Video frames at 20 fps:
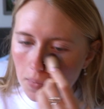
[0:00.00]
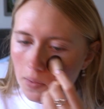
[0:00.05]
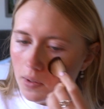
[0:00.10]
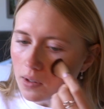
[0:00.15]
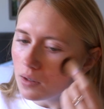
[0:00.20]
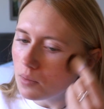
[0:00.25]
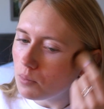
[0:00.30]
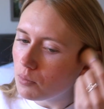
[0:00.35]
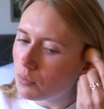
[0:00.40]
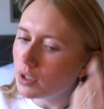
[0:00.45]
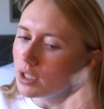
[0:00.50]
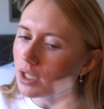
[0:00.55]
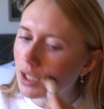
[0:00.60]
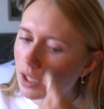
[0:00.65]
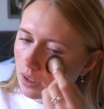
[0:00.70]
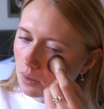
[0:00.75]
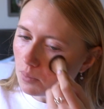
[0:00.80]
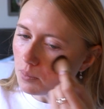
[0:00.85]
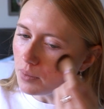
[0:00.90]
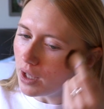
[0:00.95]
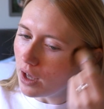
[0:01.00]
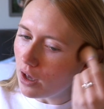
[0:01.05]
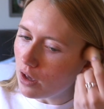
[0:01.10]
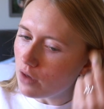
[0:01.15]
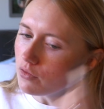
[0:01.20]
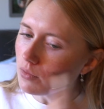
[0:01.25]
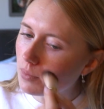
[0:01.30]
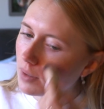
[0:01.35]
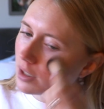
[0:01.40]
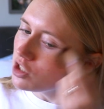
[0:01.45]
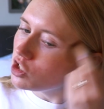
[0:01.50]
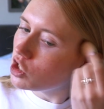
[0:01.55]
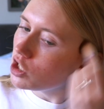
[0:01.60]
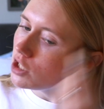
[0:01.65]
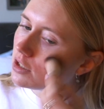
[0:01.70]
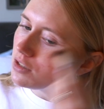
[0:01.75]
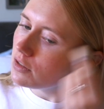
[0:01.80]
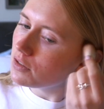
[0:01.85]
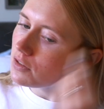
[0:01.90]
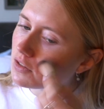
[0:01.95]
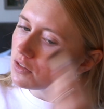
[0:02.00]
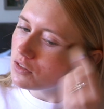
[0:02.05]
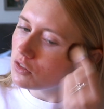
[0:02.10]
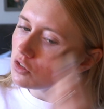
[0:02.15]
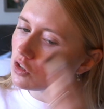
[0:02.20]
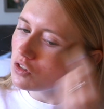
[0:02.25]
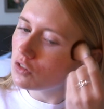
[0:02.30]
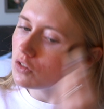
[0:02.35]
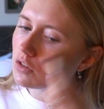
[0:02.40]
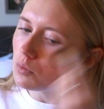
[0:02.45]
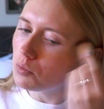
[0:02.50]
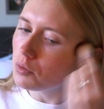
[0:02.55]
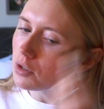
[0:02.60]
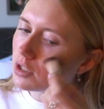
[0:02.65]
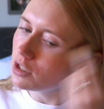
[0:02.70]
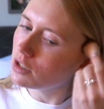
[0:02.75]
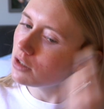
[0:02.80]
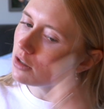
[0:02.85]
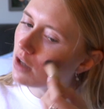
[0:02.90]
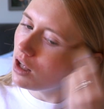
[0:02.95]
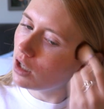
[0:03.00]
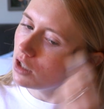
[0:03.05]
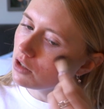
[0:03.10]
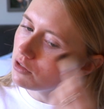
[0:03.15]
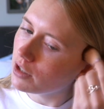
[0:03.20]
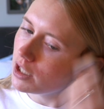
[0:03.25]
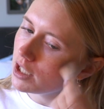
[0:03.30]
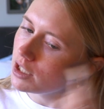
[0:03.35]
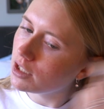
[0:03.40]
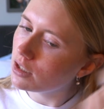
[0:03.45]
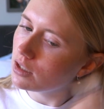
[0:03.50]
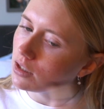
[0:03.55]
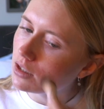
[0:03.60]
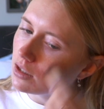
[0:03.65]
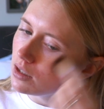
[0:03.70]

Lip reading: I bring a little bit over my cheeks just to bring the colour in.